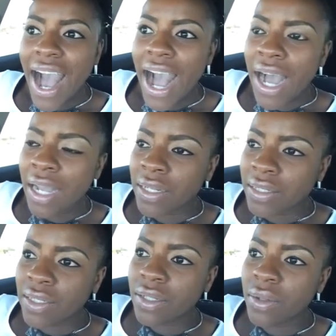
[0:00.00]

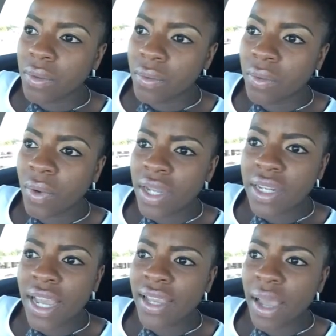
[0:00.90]
And
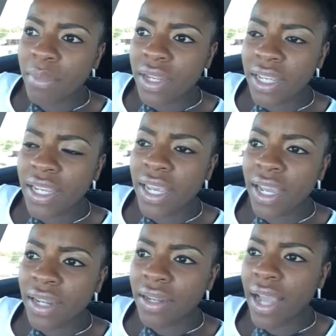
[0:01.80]
one day, I mean, he
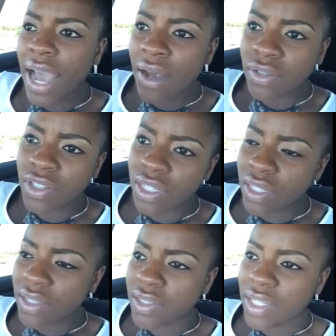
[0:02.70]
had
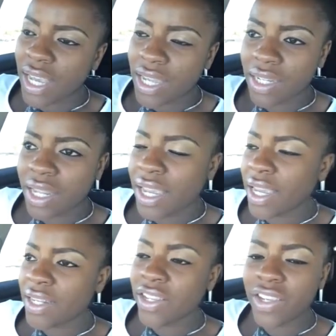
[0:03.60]
houses, he had
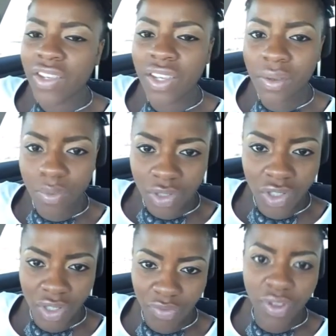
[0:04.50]
land, he
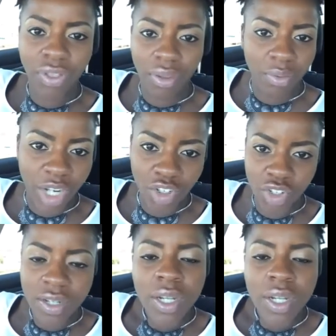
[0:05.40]
was just filthy rich.